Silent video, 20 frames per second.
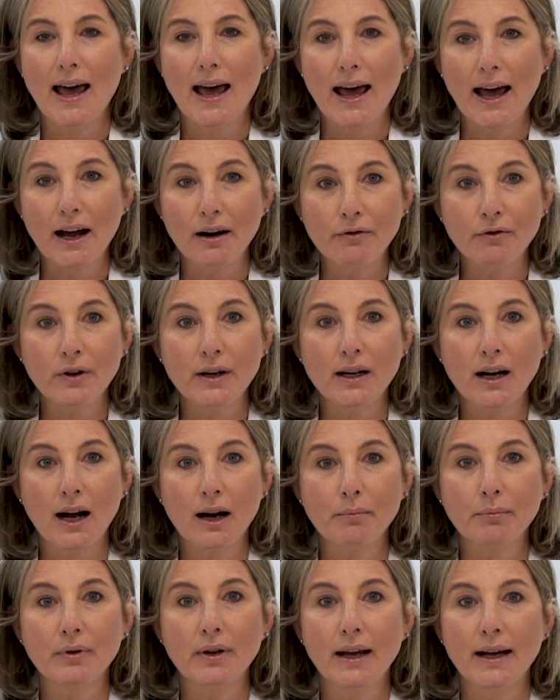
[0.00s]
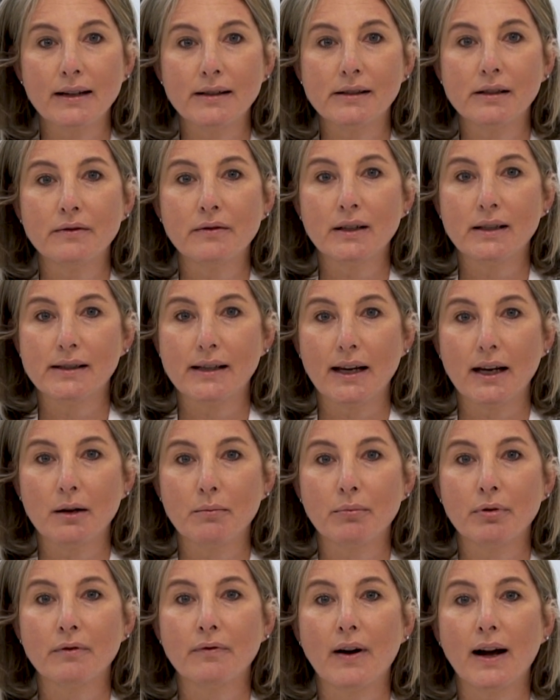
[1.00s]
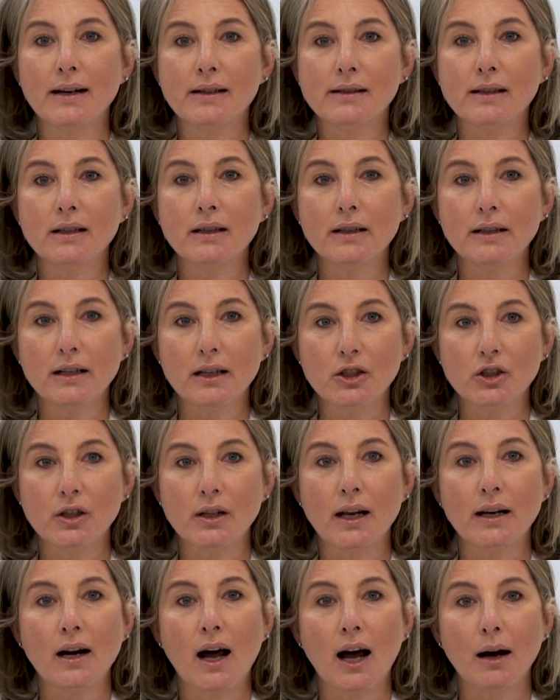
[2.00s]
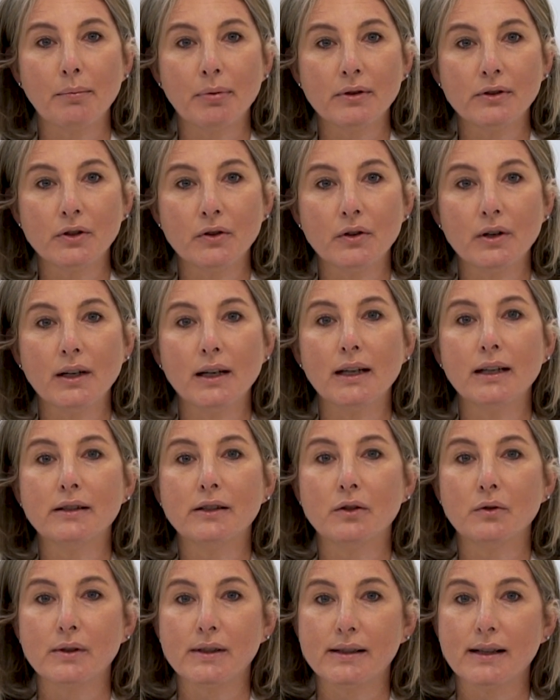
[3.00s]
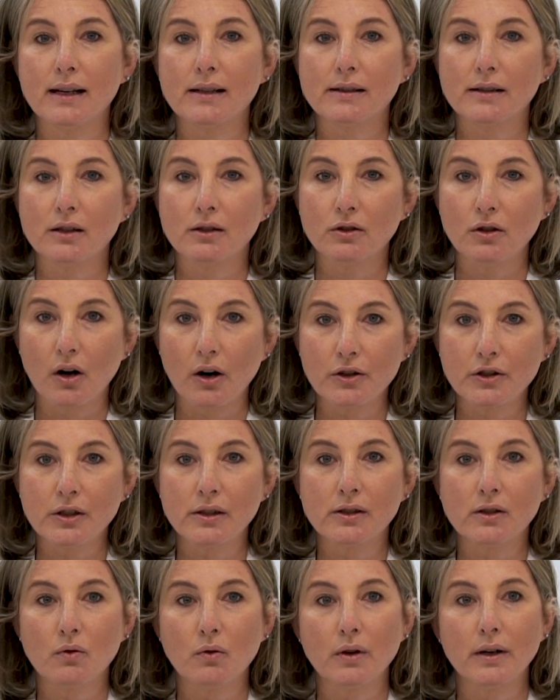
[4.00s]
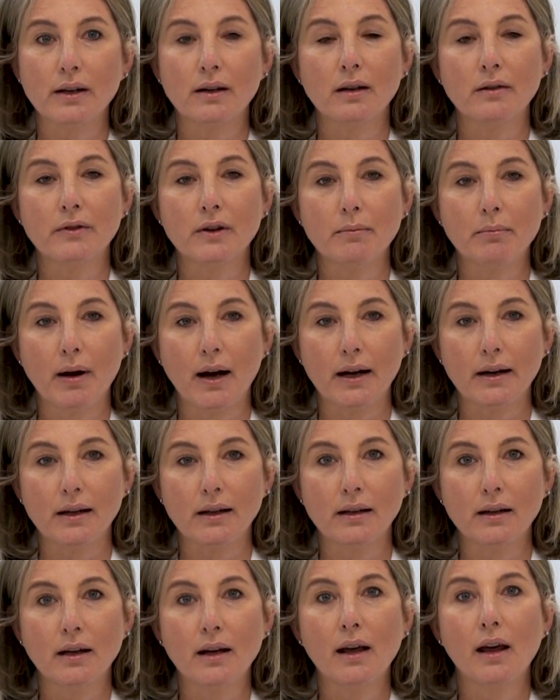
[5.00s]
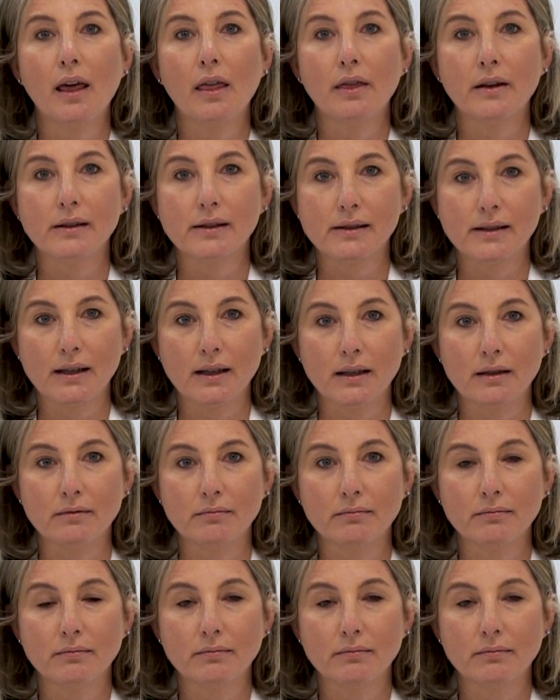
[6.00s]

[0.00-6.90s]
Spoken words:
Every comprehensive exam provides the clinician an opportunity to assess the largest organ of the body, the skin.